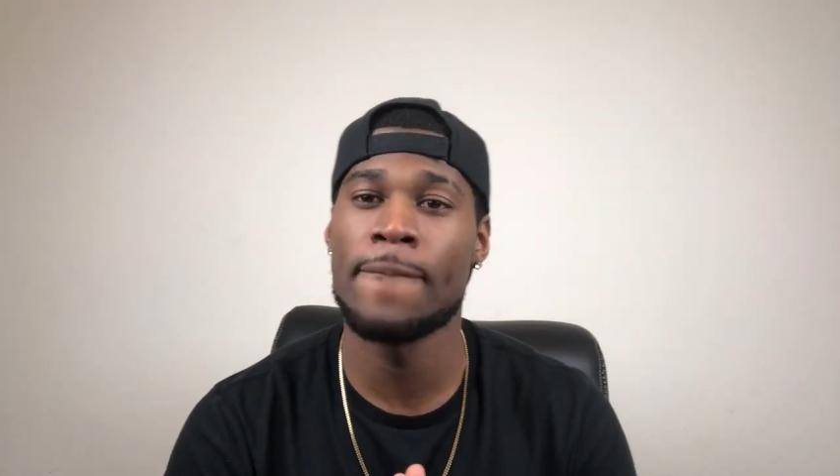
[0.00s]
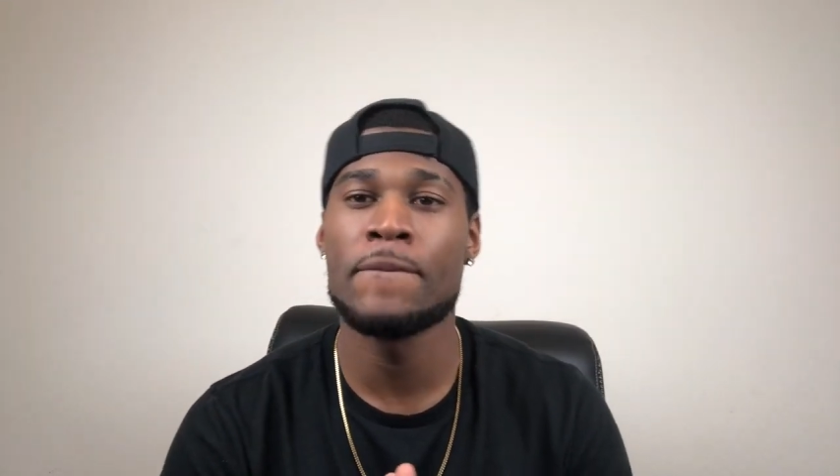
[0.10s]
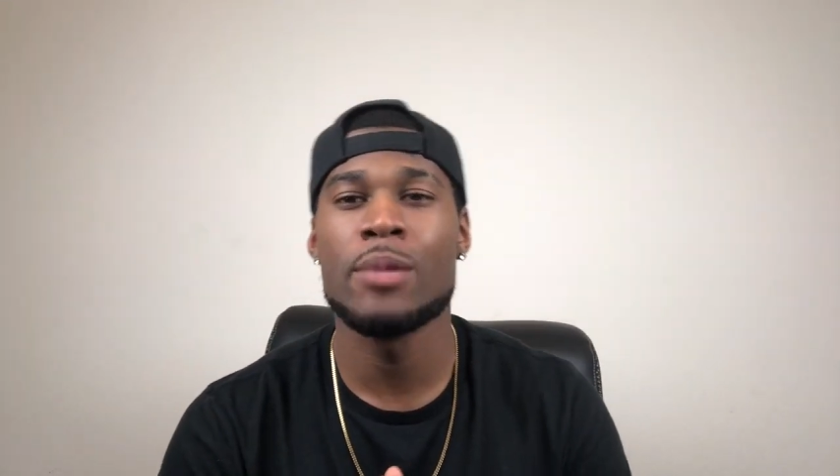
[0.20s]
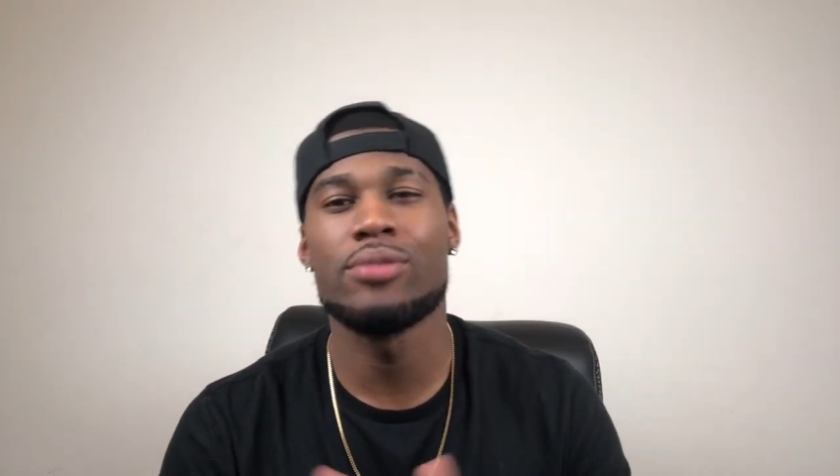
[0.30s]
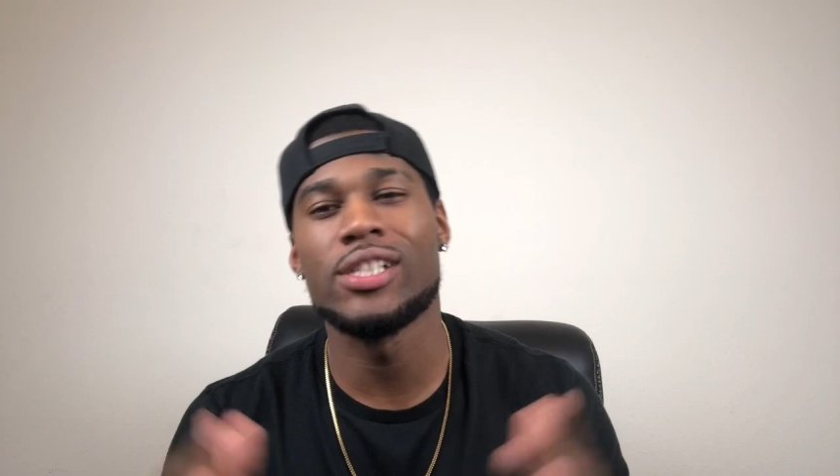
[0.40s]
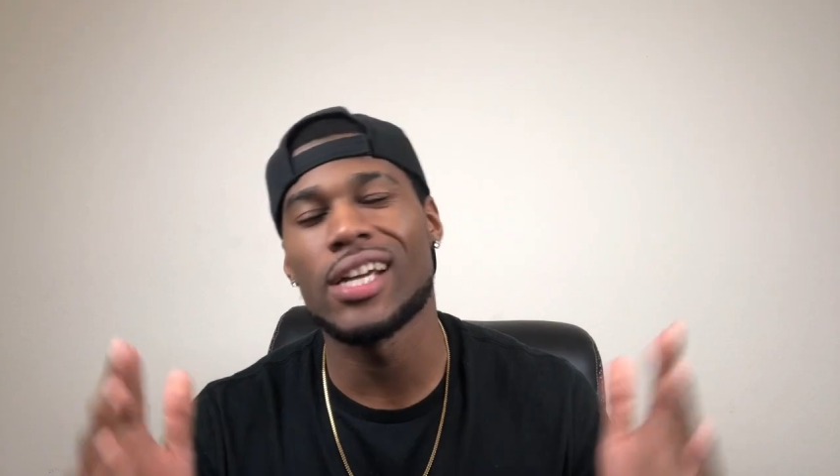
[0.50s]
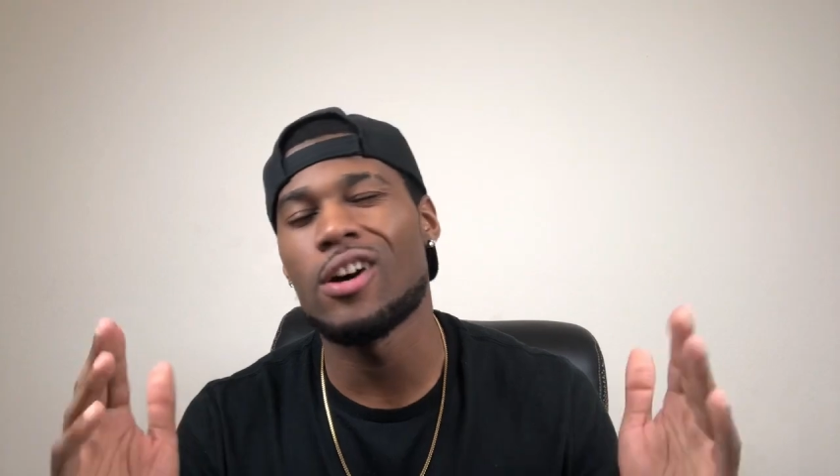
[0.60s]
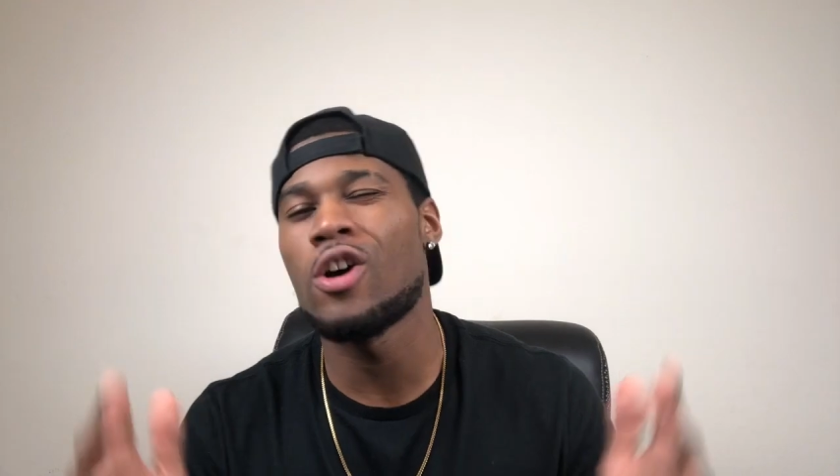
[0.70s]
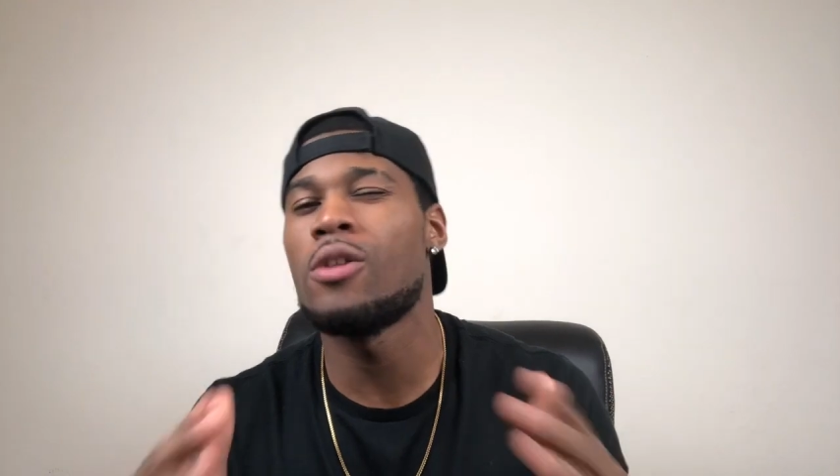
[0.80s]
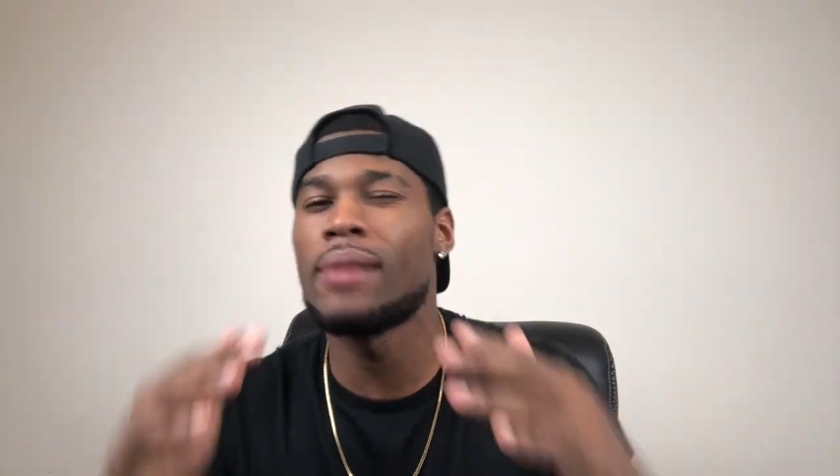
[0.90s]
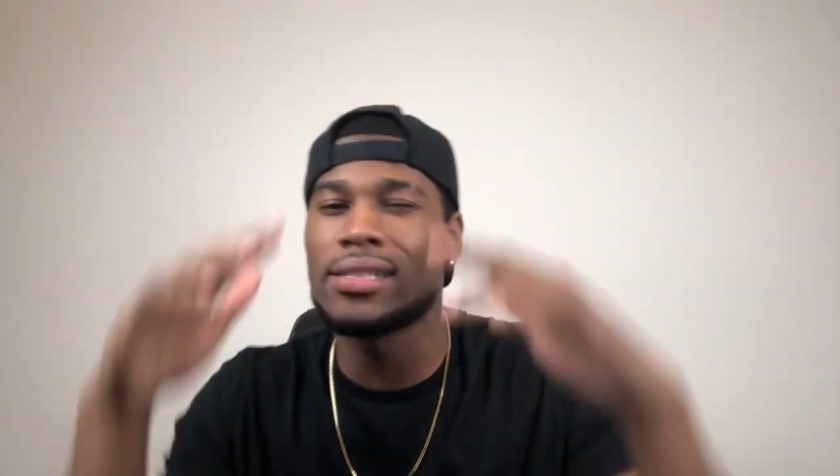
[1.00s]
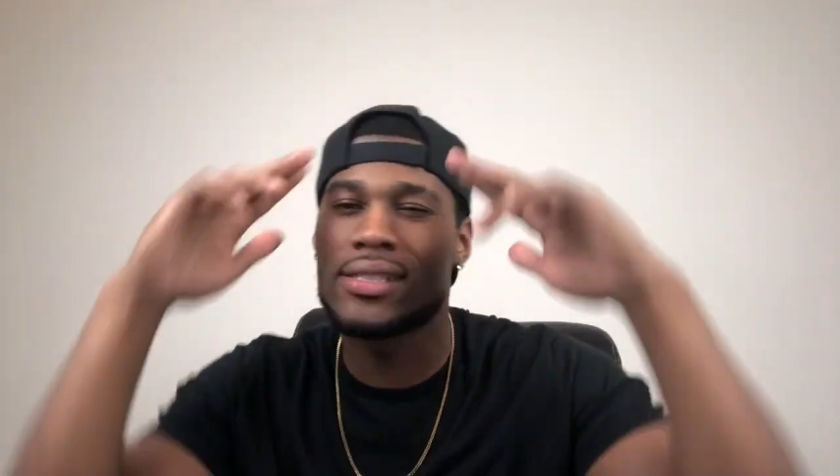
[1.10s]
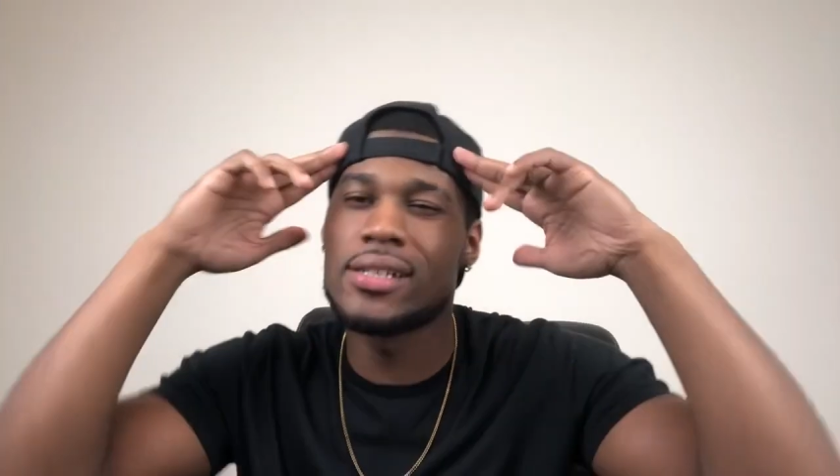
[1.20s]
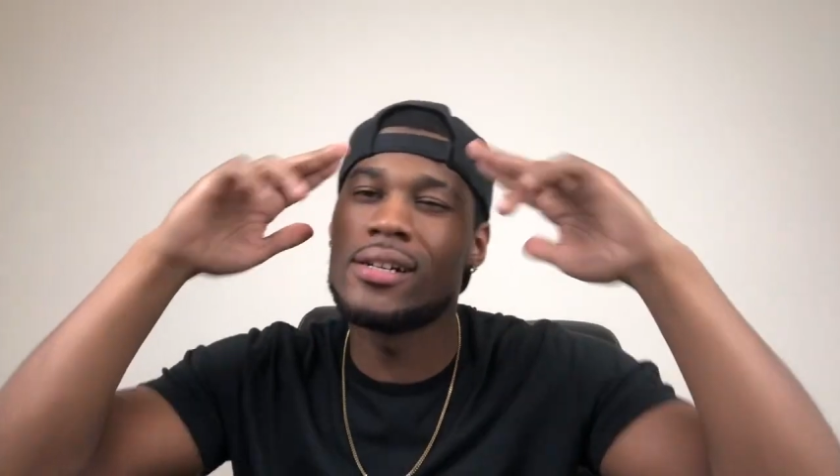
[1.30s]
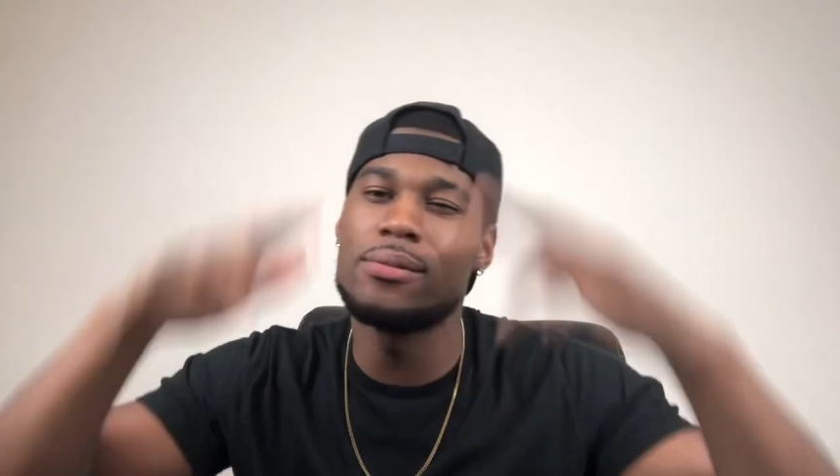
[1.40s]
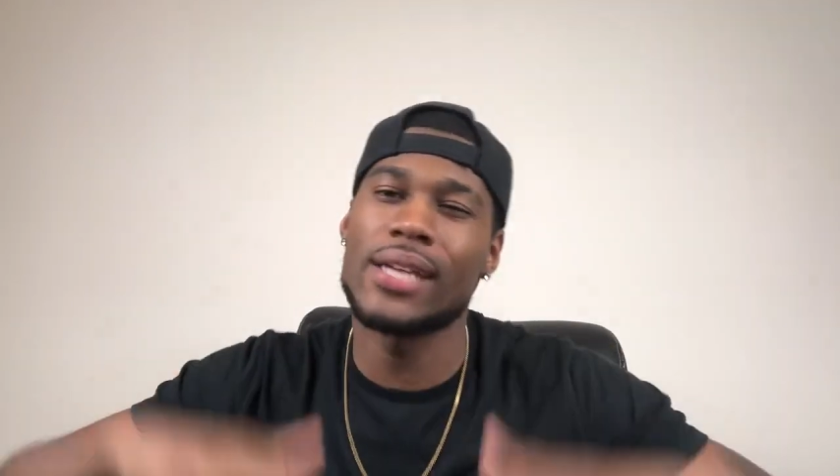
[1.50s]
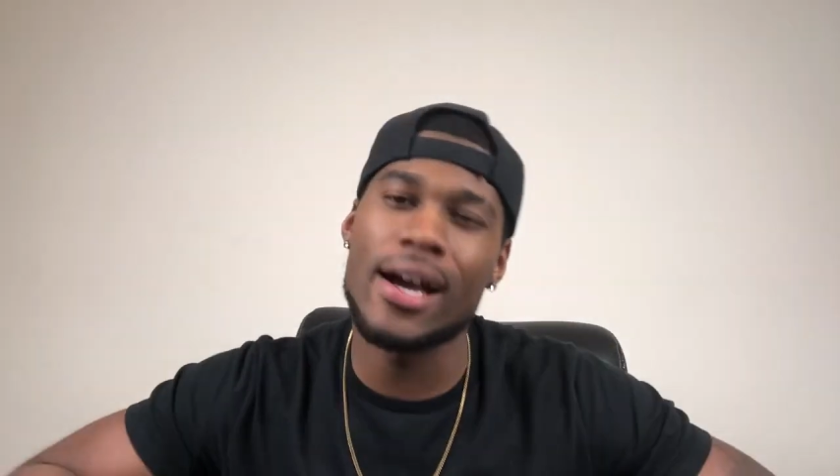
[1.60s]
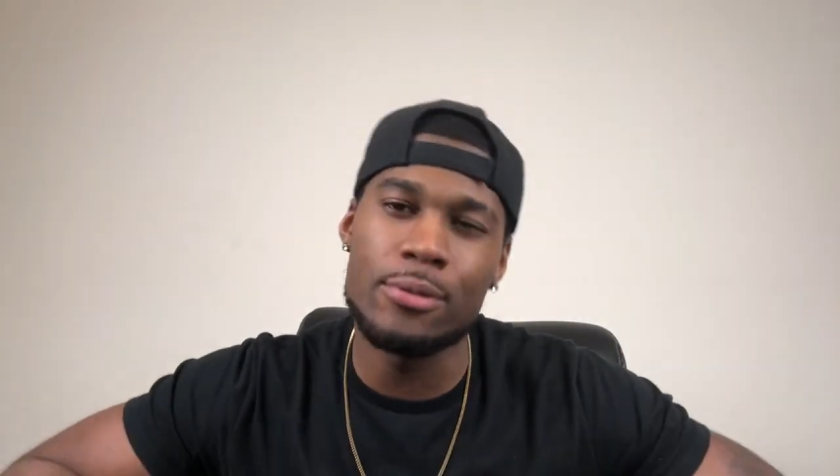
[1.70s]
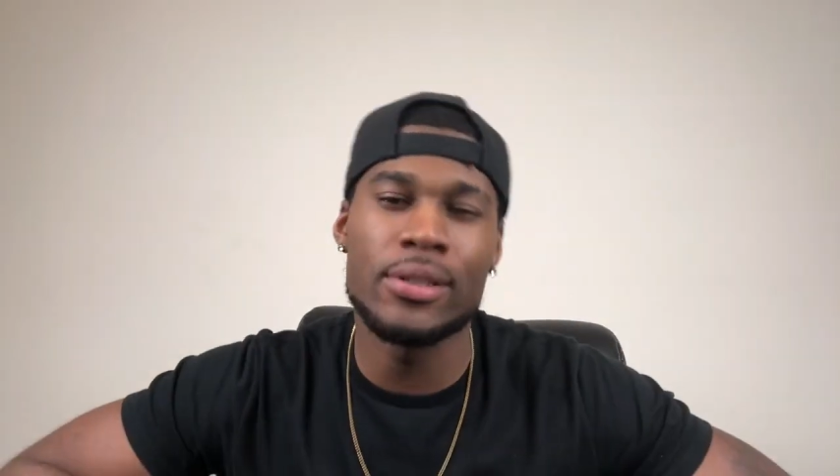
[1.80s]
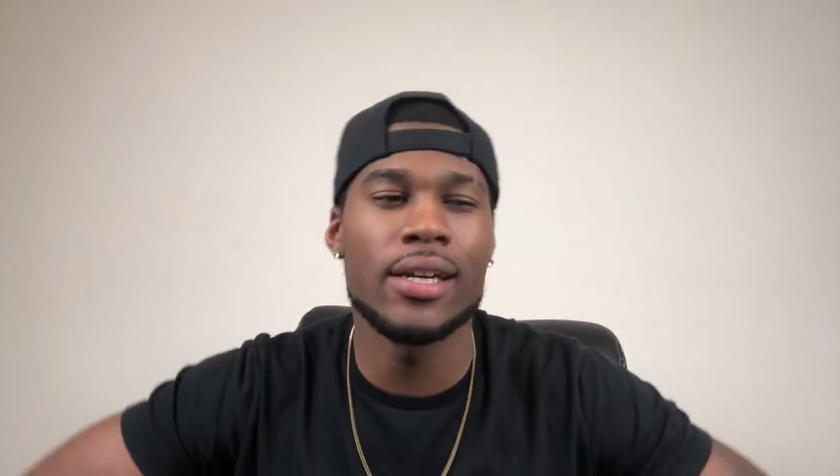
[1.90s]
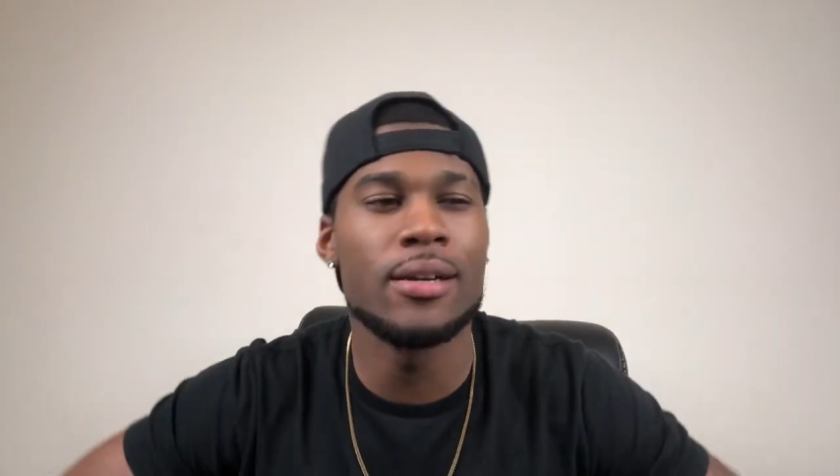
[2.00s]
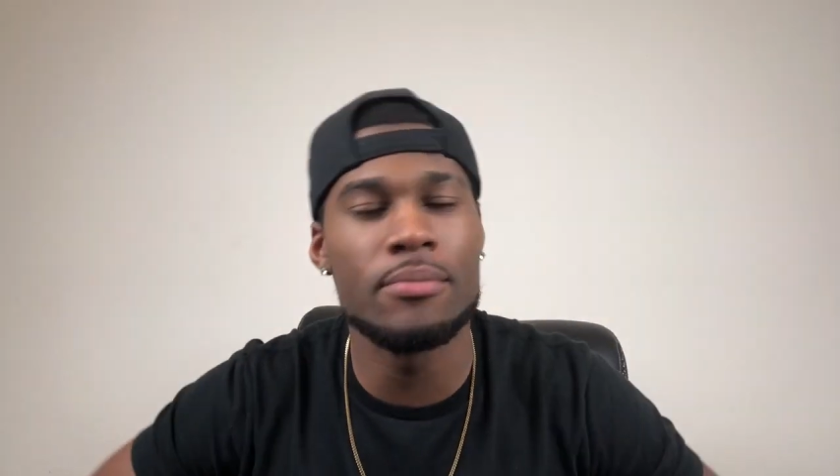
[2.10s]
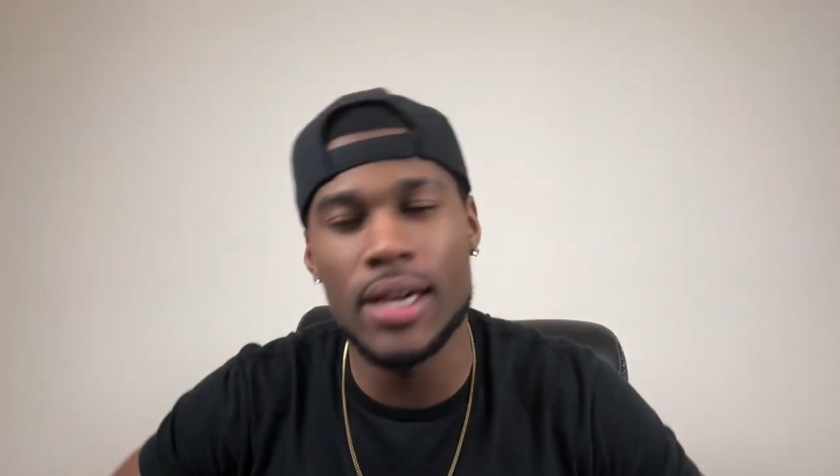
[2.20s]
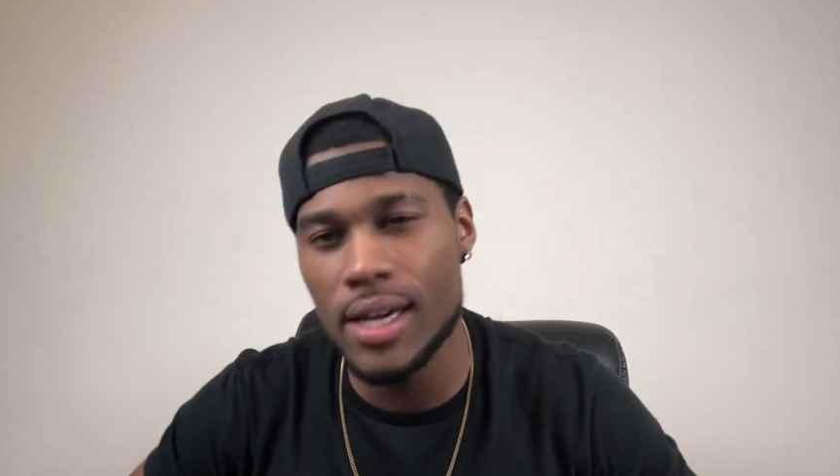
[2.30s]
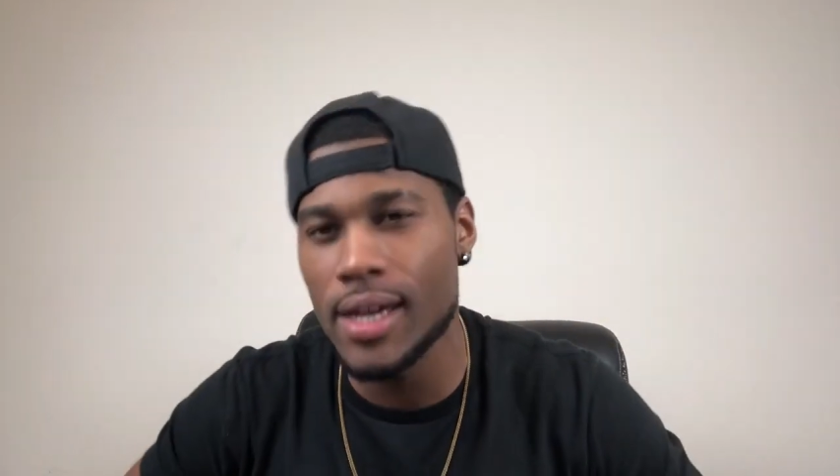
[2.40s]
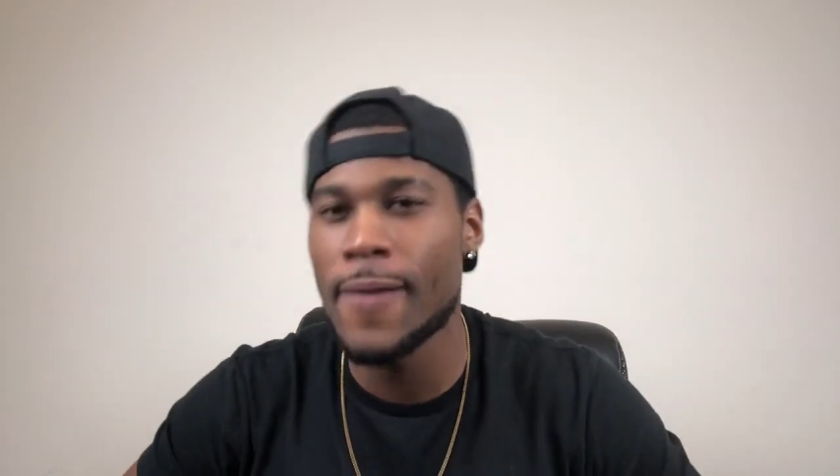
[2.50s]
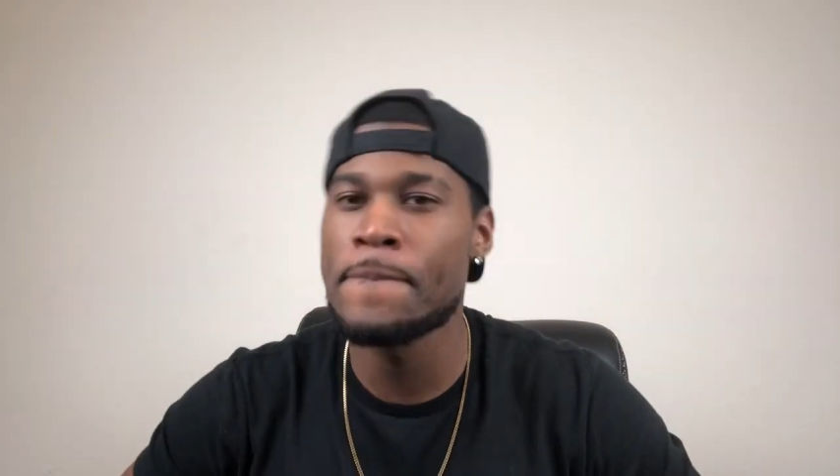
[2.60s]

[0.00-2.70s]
Appreciate all my subs out there, man.